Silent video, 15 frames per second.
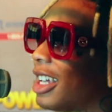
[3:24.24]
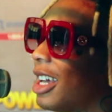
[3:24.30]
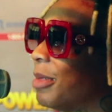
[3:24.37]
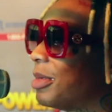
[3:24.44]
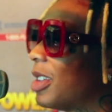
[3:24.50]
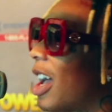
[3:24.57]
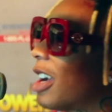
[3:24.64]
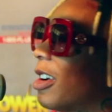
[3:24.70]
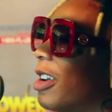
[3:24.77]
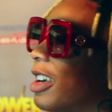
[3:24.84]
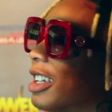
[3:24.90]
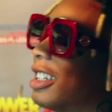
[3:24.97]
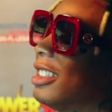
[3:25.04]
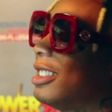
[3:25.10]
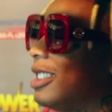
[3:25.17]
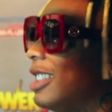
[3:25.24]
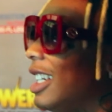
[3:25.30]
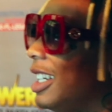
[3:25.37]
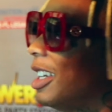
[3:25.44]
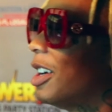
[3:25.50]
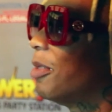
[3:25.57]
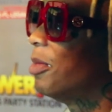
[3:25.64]
up. So I go to the
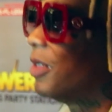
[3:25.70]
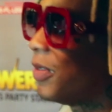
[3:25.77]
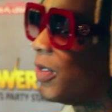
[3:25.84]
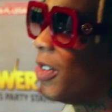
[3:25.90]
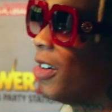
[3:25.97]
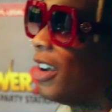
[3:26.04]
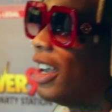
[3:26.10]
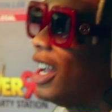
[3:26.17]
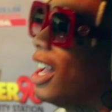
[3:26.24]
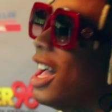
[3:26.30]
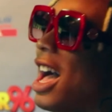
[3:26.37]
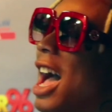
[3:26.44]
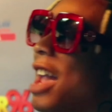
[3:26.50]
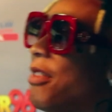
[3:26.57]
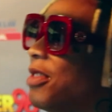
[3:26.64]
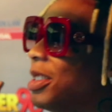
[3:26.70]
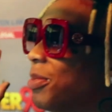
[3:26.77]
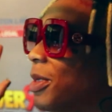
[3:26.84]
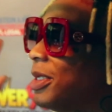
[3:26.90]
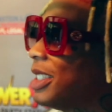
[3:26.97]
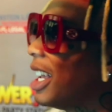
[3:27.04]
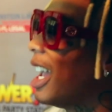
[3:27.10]
casino before I even
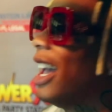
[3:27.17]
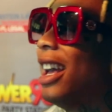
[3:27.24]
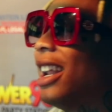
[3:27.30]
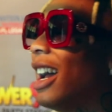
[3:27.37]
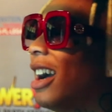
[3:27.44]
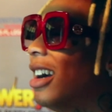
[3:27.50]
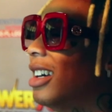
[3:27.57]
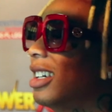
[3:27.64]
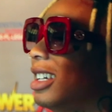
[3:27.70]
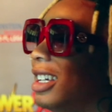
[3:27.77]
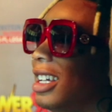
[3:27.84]
supposed to head out.